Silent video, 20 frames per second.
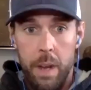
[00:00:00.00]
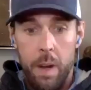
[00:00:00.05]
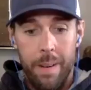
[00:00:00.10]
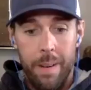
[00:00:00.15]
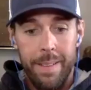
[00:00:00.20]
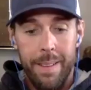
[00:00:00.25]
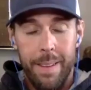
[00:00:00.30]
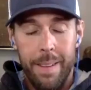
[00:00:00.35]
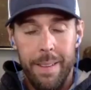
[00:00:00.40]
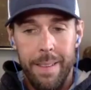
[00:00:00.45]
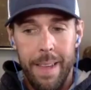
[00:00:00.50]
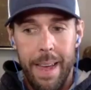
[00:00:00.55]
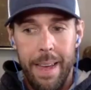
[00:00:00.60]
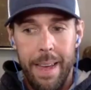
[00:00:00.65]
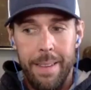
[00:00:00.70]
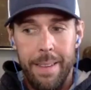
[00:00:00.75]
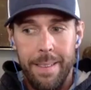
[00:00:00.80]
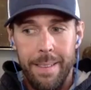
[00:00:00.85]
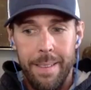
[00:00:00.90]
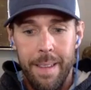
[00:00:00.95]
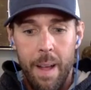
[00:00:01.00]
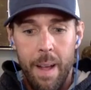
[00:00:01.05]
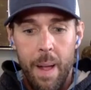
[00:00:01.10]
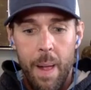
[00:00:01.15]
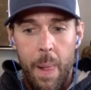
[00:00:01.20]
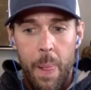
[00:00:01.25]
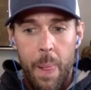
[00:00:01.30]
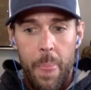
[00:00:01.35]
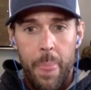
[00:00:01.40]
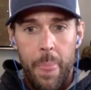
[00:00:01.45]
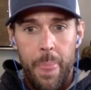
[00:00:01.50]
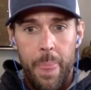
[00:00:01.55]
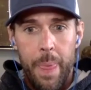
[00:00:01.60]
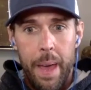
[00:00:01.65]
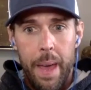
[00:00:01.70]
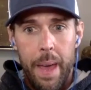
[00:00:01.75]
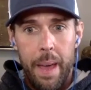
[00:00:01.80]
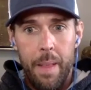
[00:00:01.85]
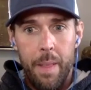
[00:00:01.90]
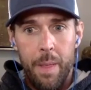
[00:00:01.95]
our success
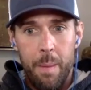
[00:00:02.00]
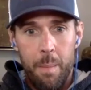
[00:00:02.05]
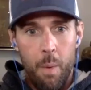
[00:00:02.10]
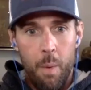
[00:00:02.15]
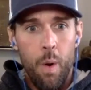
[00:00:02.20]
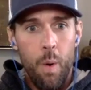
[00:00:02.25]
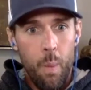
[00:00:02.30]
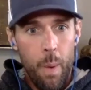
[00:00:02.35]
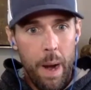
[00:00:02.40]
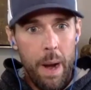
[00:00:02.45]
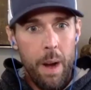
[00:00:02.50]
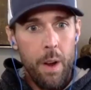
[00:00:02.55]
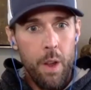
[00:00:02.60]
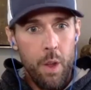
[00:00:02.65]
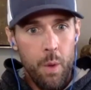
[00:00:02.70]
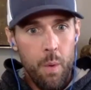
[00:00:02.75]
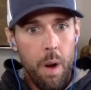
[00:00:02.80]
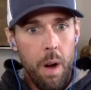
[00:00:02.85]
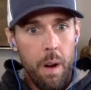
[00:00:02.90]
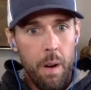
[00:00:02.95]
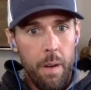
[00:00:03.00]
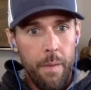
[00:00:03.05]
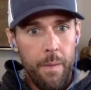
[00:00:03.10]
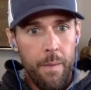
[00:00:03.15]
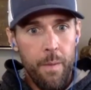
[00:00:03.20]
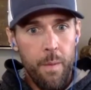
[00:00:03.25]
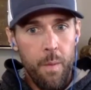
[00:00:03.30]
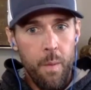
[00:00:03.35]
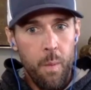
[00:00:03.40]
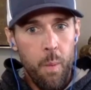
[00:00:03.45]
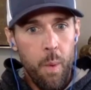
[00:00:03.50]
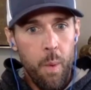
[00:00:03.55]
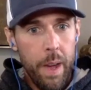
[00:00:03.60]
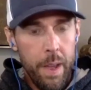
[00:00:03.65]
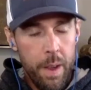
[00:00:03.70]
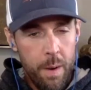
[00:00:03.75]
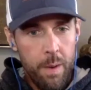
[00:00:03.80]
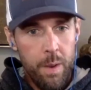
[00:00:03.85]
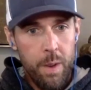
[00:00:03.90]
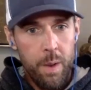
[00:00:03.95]
that the more aware you are of
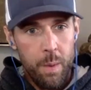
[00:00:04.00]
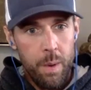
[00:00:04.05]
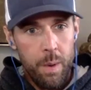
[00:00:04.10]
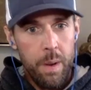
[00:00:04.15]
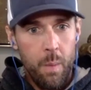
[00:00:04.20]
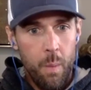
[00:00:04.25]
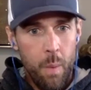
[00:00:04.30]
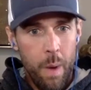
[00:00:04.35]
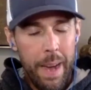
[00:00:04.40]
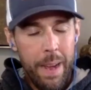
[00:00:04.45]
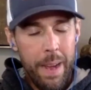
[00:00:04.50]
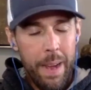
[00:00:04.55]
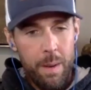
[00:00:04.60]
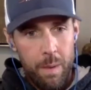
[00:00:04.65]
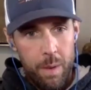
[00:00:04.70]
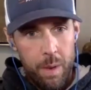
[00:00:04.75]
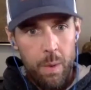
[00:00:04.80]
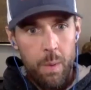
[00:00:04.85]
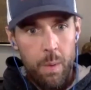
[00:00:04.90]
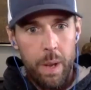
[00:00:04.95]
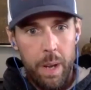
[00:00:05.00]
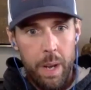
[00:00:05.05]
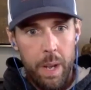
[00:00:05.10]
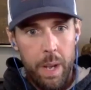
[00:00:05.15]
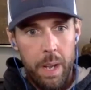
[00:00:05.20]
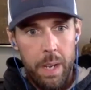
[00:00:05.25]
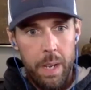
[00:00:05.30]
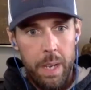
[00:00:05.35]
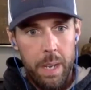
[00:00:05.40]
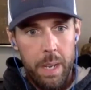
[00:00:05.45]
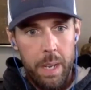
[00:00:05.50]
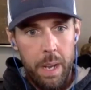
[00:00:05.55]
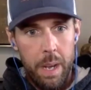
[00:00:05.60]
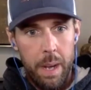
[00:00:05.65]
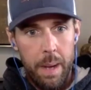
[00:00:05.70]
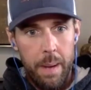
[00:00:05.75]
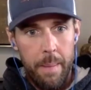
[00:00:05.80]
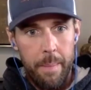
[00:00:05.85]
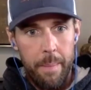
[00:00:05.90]
what you're doing and why you're doing it um,